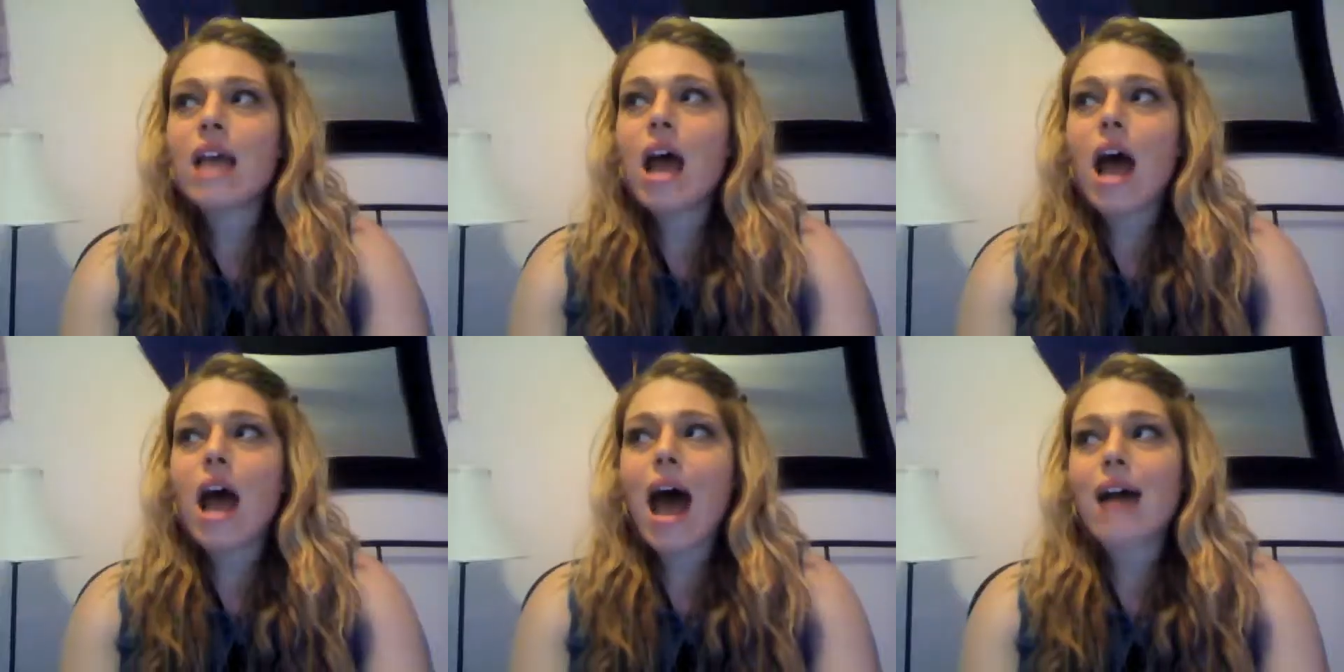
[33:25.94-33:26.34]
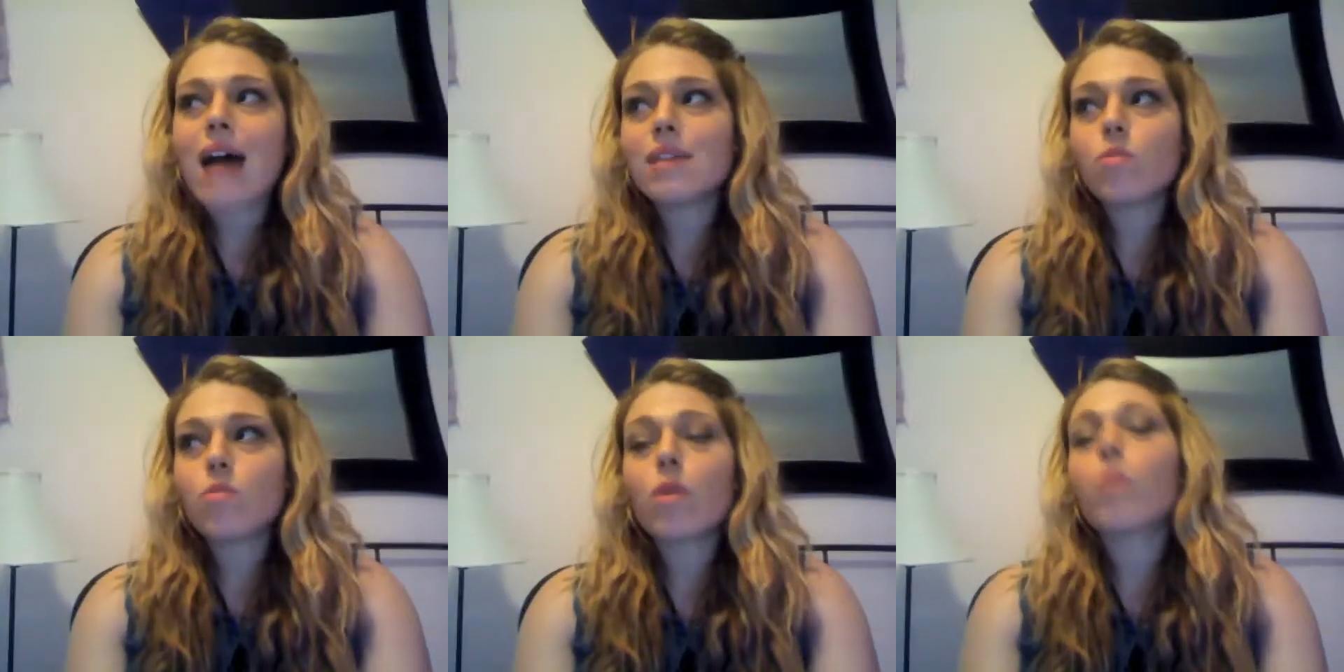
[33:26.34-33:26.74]

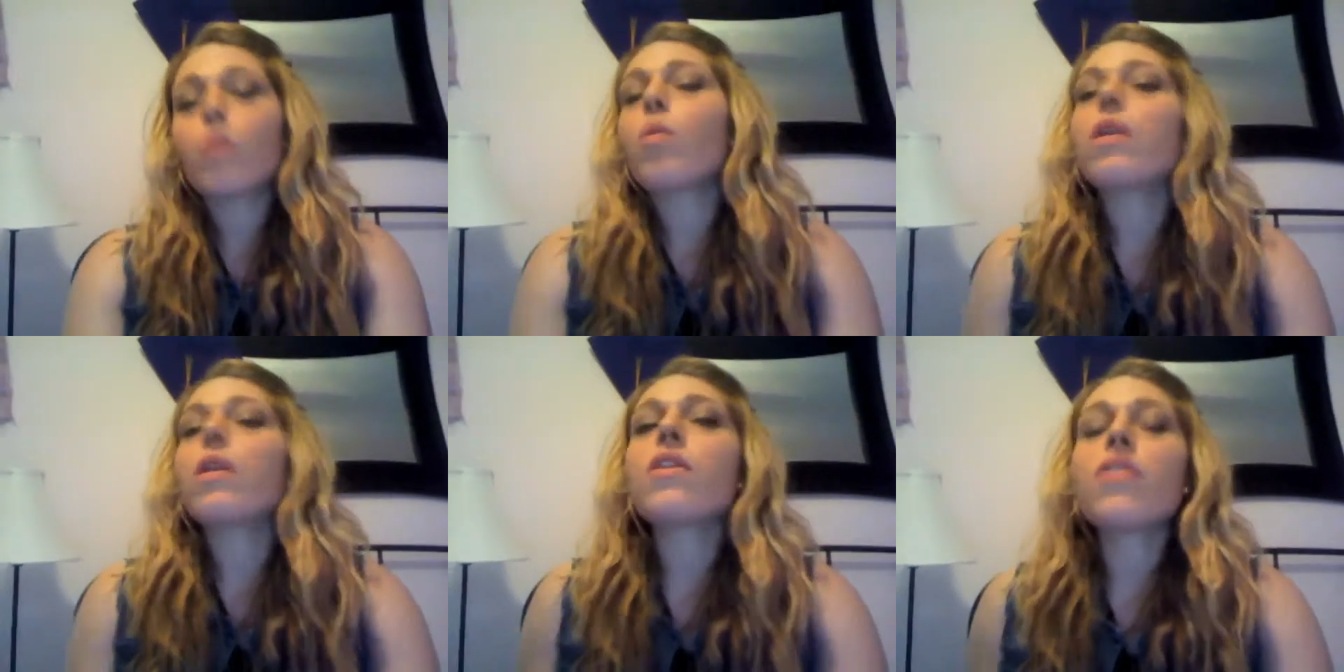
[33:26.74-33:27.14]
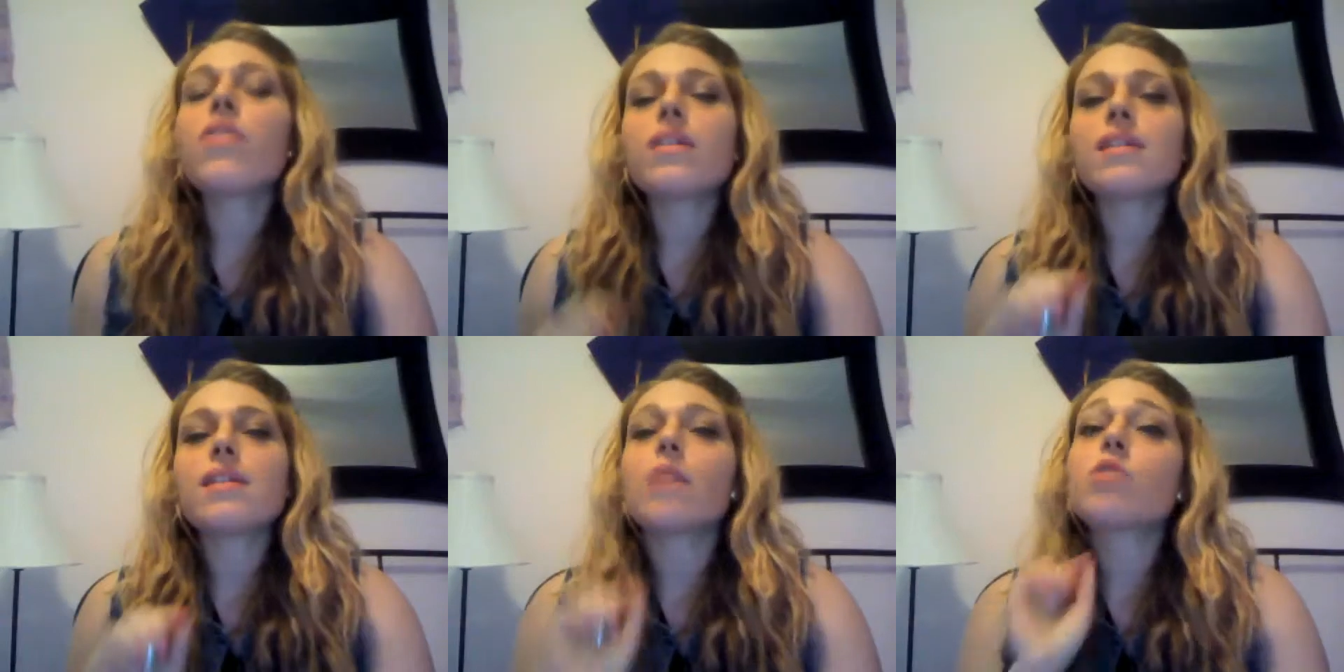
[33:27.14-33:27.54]
One of the
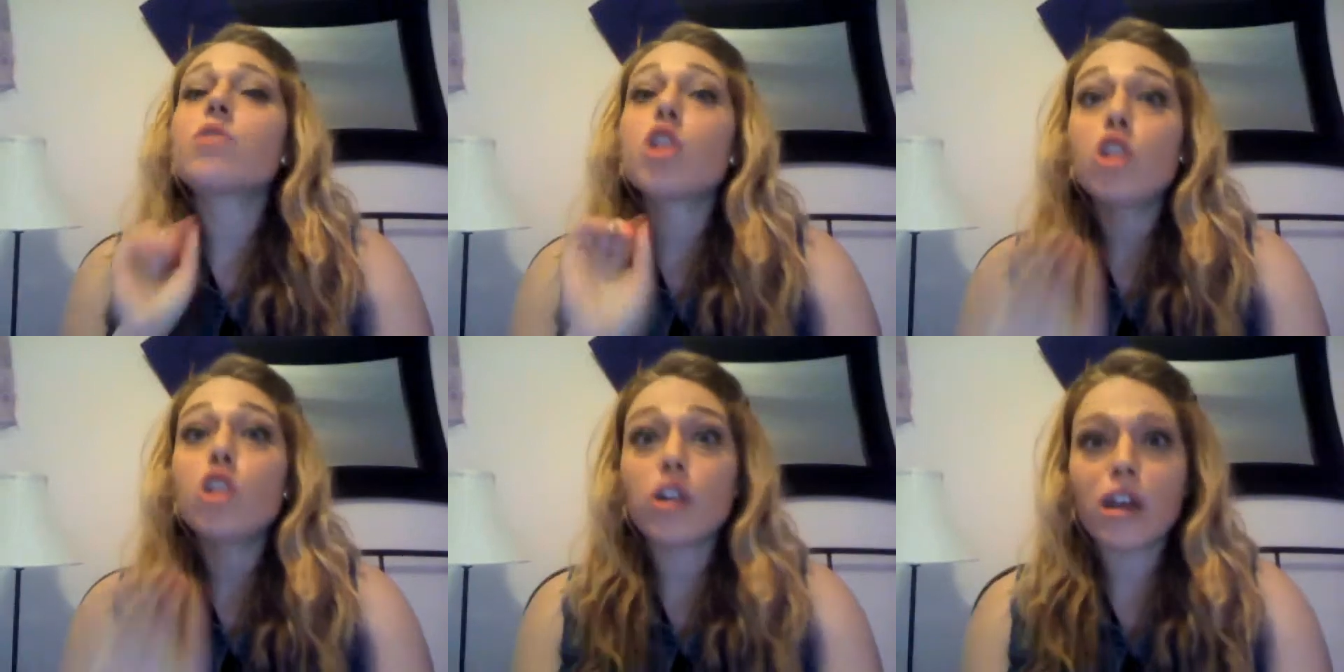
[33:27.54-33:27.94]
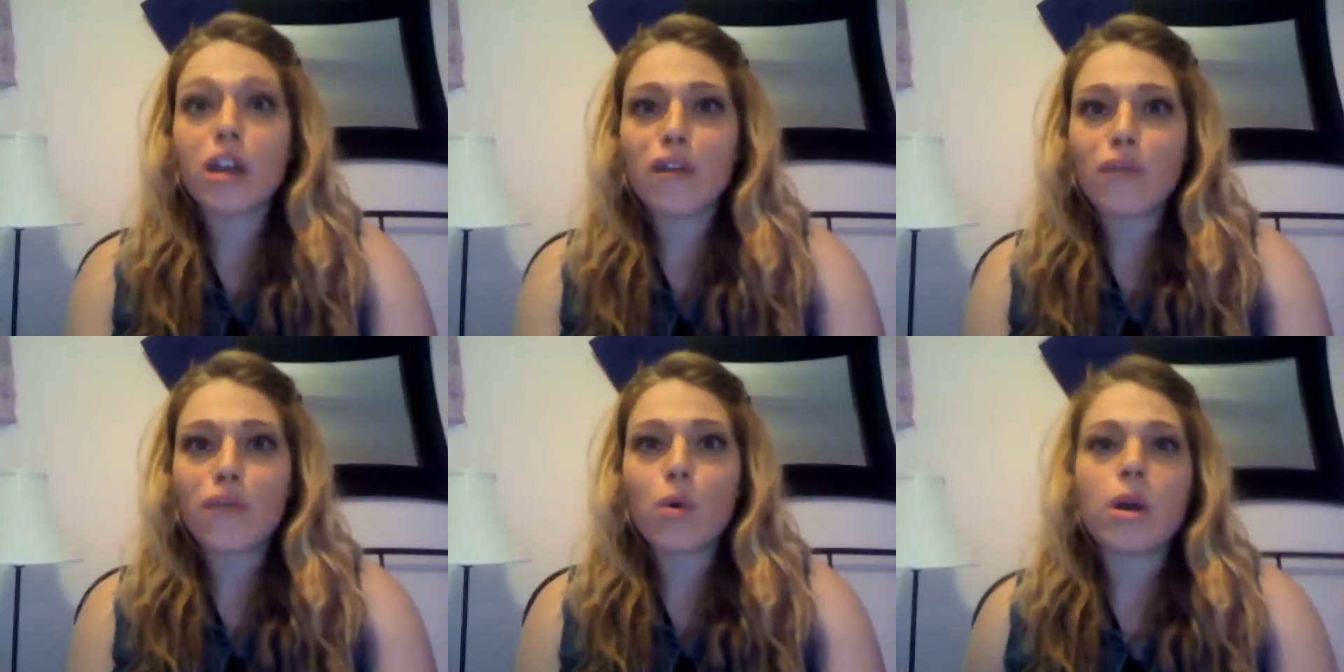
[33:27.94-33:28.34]
things I was looking
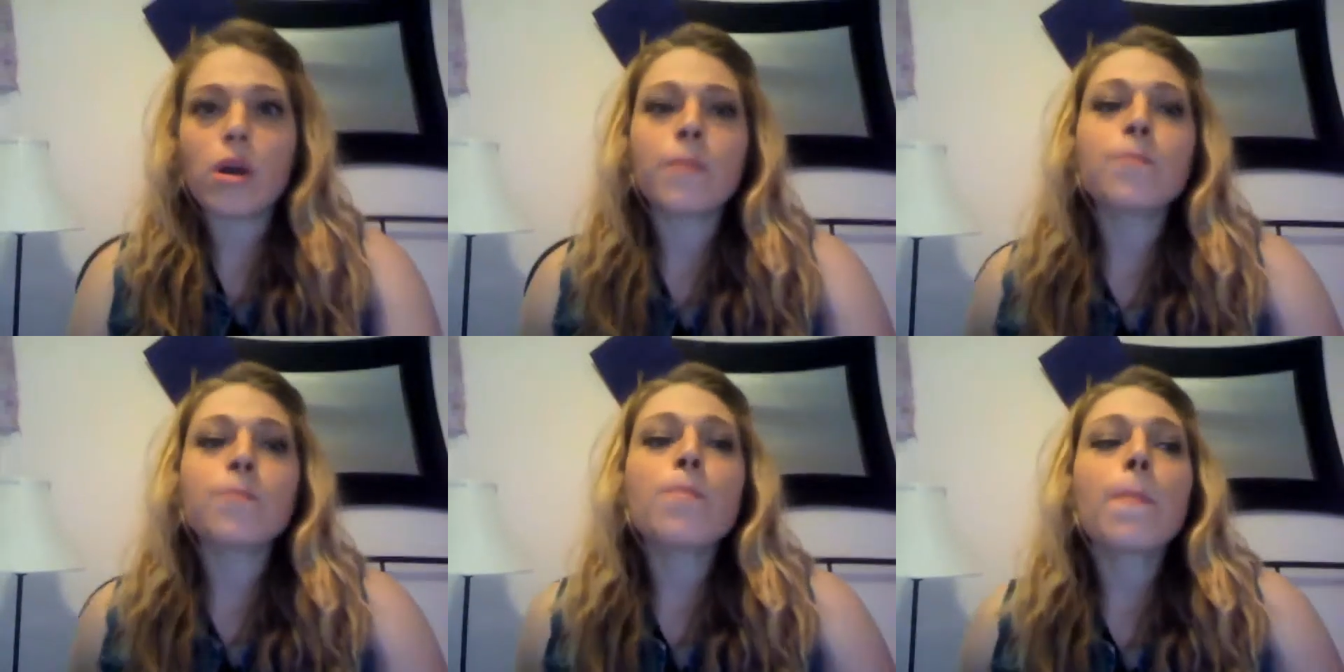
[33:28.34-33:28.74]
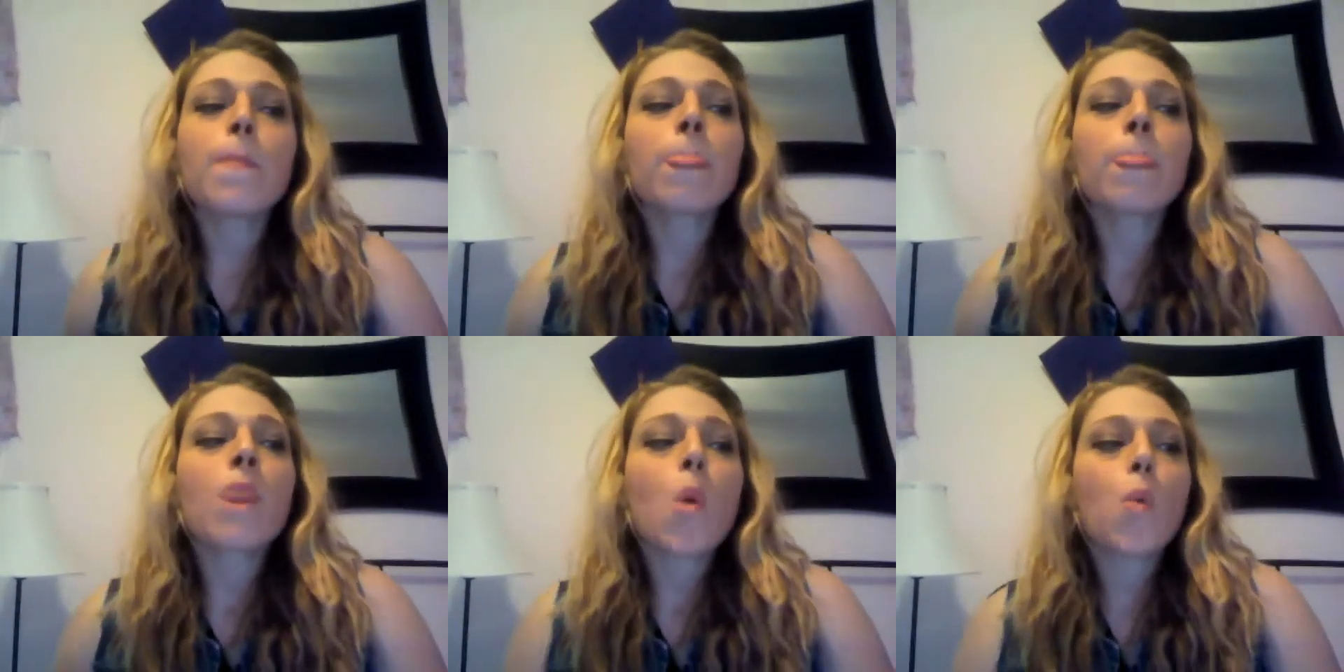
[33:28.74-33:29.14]
for
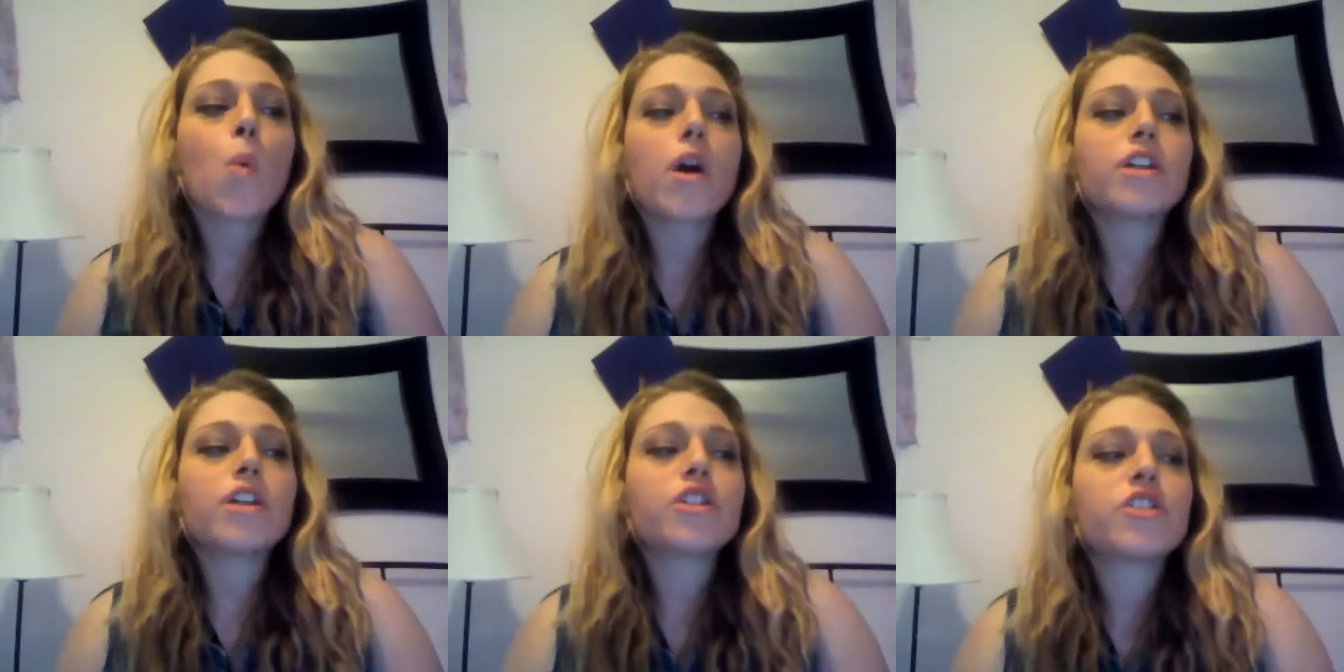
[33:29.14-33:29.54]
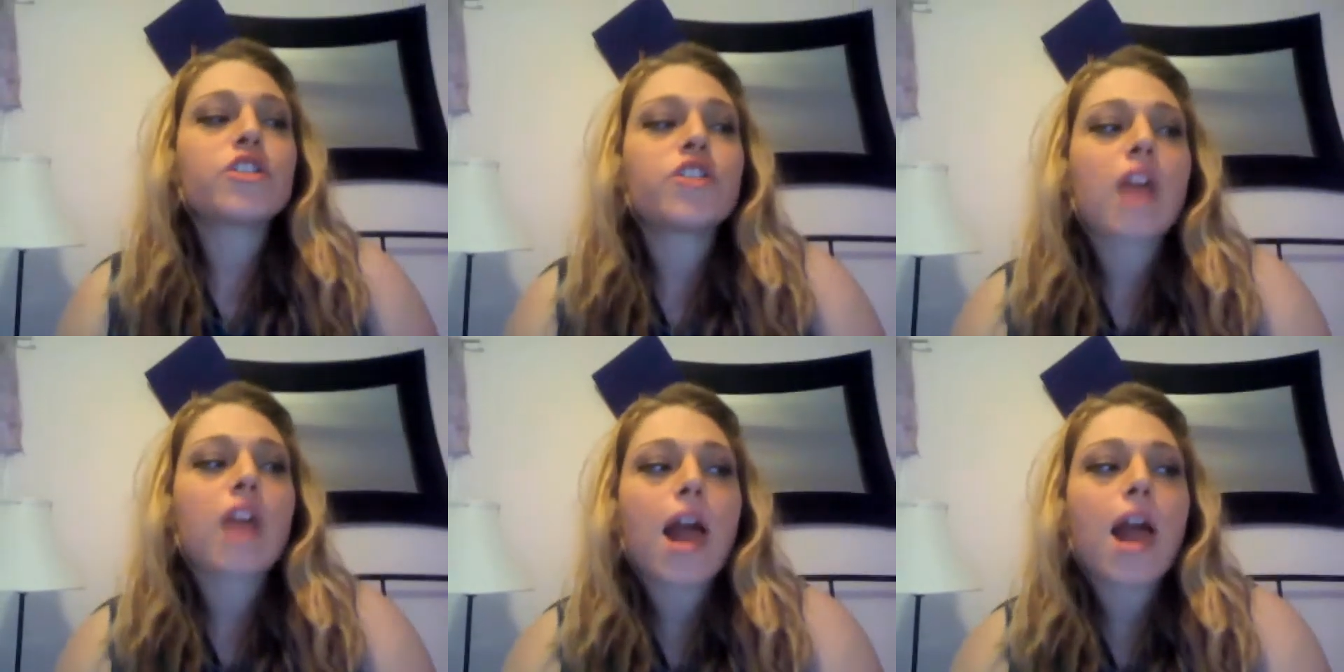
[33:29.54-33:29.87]
was